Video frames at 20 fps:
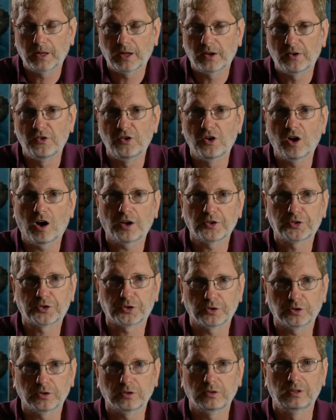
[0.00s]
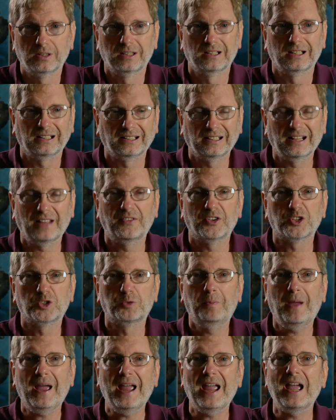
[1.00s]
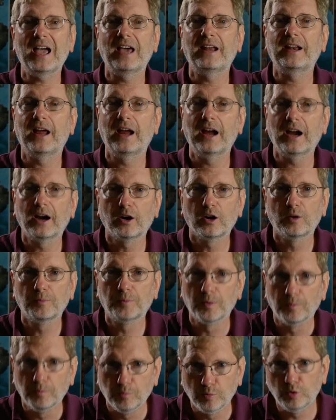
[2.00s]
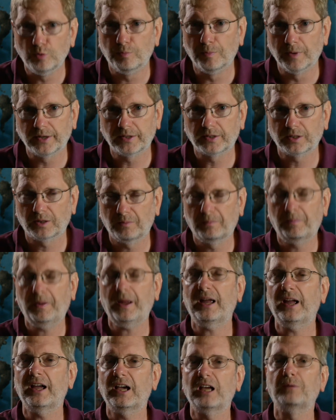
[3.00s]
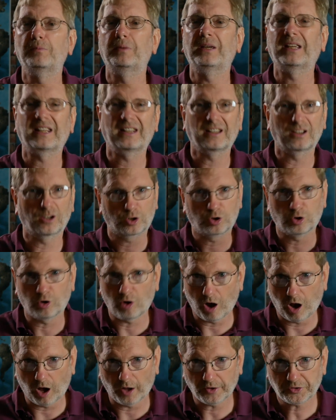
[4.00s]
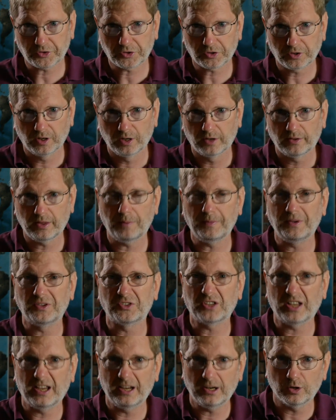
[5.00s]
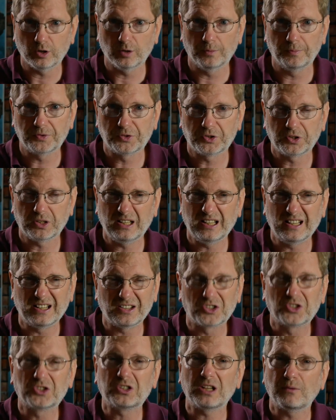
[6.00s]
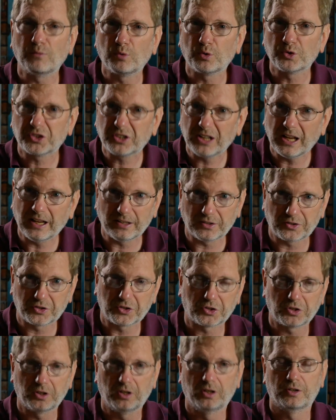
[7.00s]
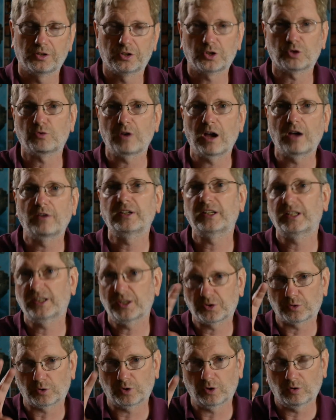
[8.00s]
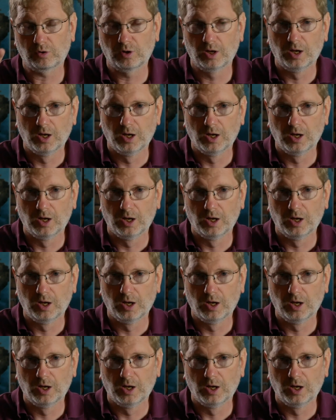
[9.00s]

Nasser led this pan-Arab movement, pan meaning across. That means Arabs in several states surrounding Israel